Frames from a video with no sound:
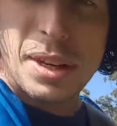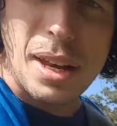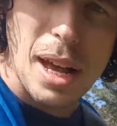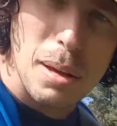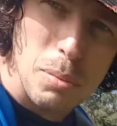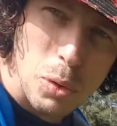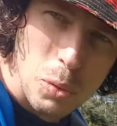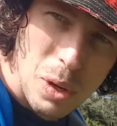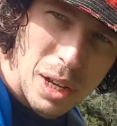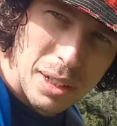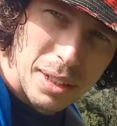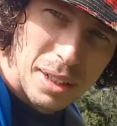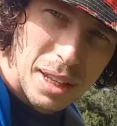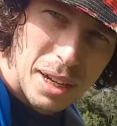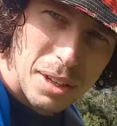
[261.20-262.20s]
number 1
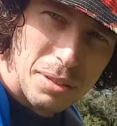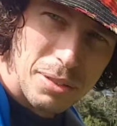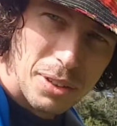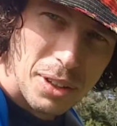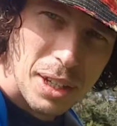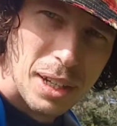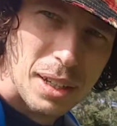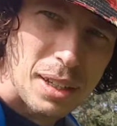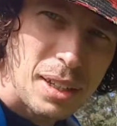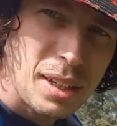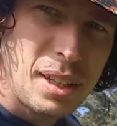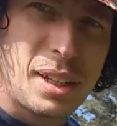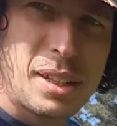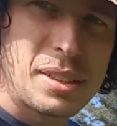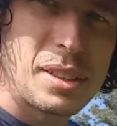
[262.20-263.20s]
clarifier.
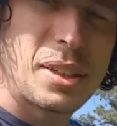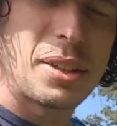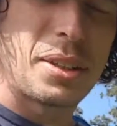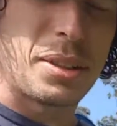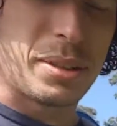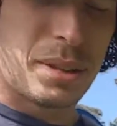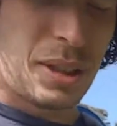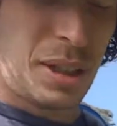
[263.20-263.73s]
So